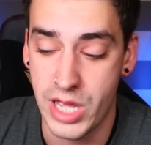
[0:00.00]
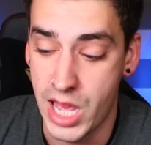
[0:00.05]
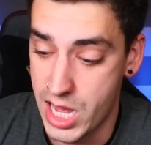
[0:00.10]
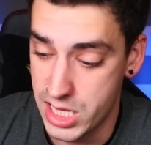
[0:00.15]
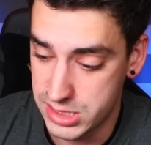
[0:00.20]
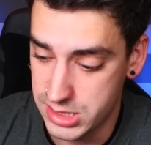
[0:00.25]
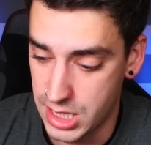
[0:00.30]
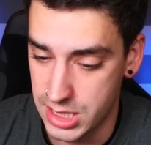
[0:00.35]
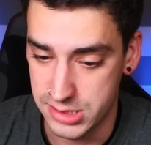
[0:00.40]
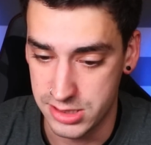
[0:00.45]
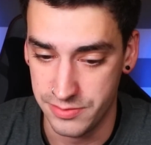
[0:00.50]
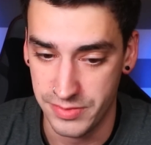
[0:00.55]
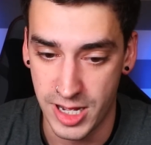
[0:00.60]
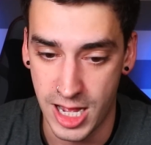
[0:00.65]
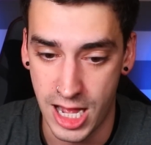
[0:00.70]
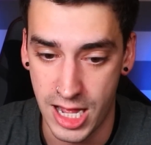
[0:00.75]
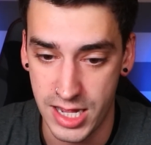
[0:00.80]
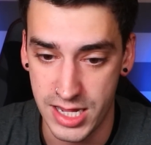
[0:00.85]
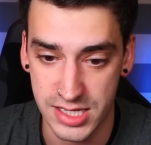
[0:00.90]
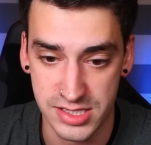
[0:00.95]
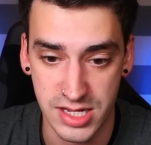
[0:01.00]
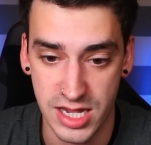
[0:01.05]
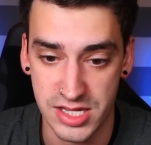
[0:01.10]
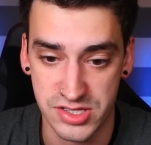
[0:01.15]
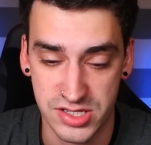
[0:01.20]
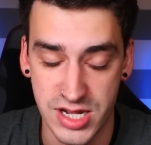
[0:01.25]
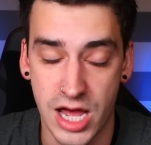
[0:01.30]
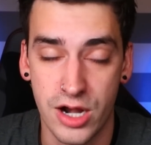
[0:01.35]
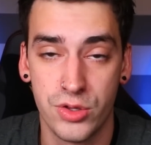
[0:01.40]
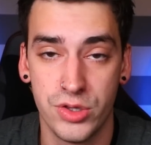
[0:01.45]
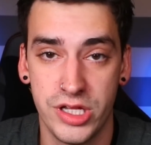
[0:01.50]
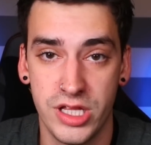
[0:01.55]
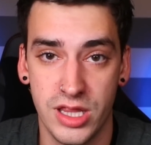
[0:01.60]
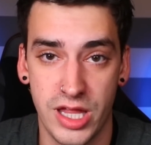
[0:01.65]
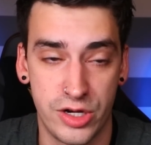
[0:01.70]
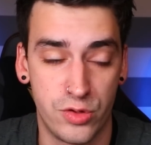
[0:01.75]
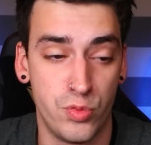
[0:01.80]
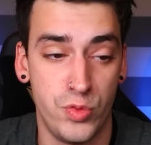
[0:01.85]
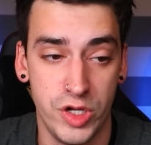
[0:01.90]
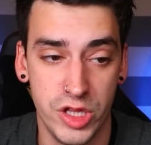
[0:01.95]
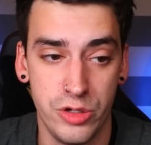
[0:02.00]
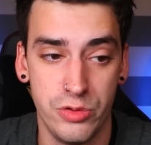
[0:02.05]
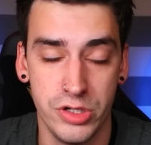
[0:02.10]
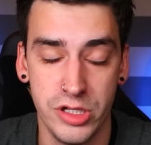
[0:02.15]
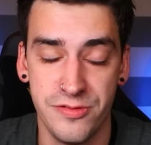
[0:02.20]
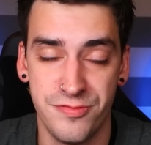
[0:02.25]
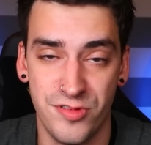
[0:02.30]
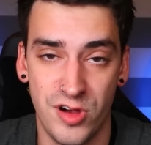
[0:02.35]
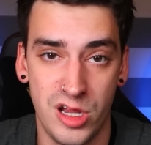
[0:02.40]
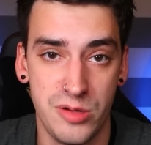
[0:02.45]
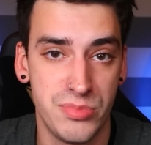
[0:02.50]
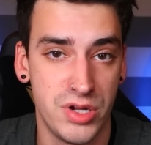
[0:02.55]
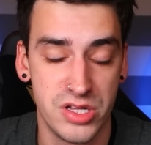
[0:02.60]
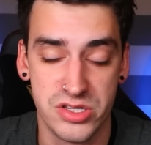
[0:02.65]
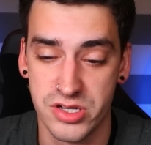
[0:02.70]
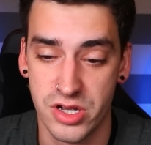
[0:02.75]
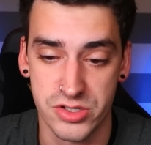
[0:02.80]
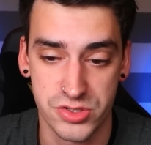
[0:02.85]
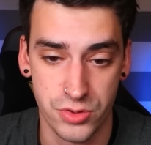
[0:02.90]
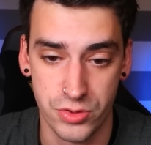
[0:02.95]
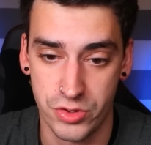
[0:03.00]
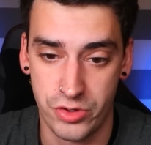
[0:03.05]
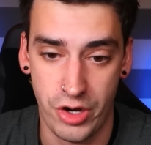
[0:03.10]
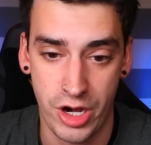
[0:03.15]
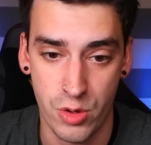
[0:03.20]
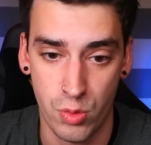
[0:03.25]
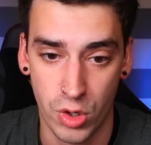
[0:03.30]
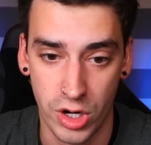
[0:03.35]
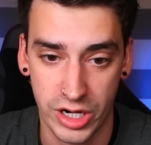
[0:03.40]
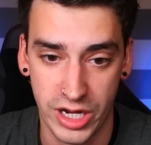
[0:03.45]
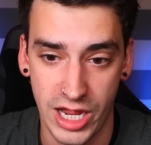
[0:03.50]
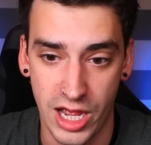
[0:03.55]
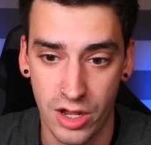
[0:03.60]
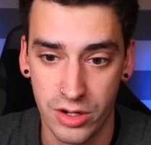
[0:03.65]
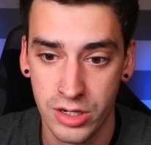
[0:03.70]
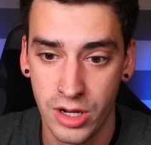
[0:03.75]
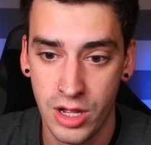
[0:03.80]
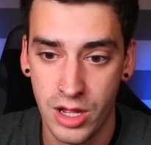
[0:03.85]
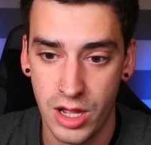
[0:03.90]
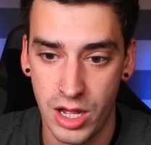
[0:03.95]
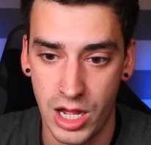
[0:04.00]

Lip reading: Yeah, it's awesome. It's not only like really, really fun, but it's also a great workout.